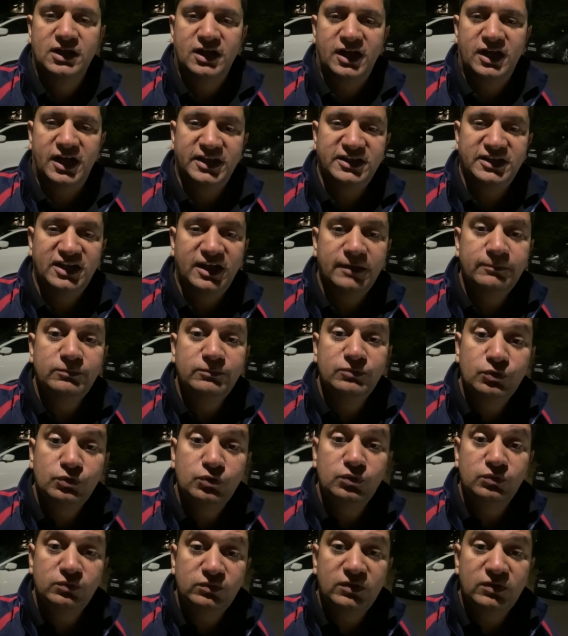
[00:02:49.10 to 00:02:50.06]
i name
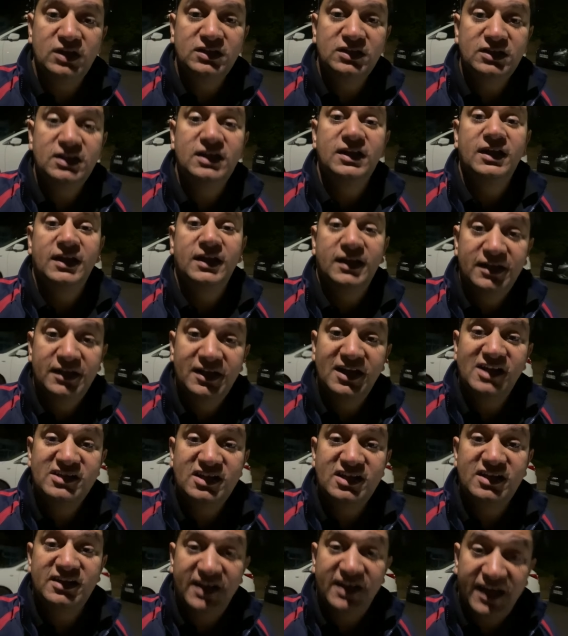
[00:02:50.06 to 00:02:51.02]
zone 1
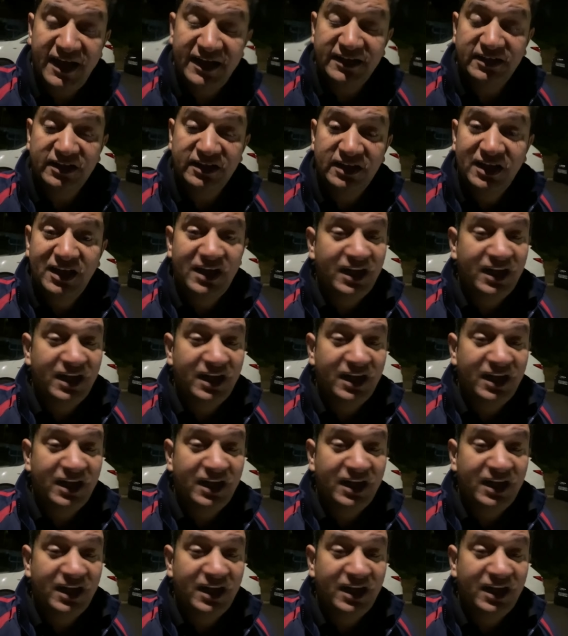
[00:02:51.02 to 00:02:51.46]
london egg